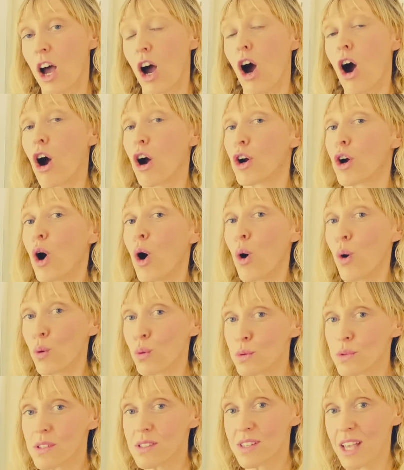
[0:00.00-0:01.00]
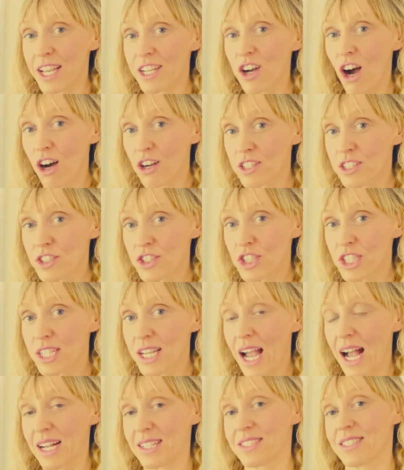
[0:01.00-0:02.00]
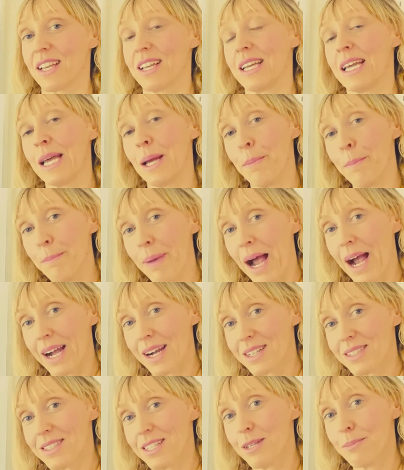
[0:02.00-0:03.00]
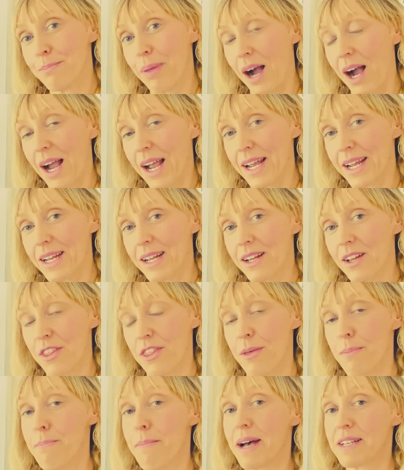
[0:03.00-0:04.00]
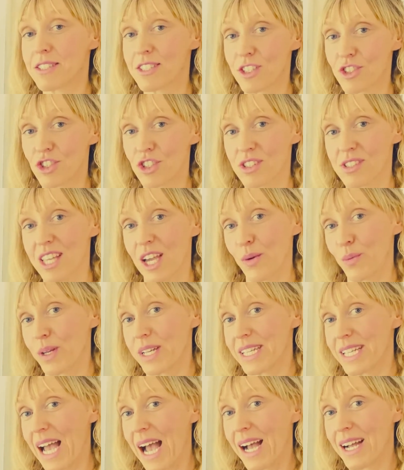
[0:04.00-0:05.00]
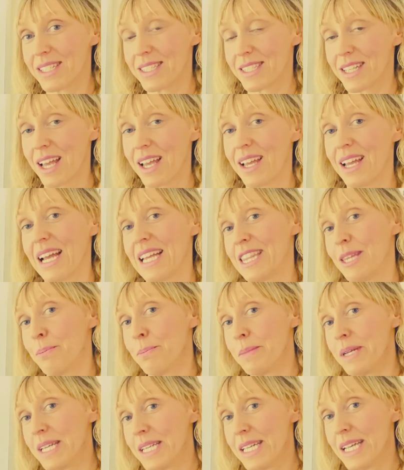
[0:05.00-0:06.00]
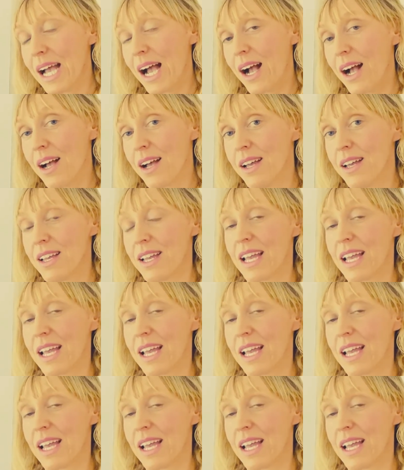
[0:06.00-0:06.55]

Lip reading: our own psychology as impacted by the messages that we get in the media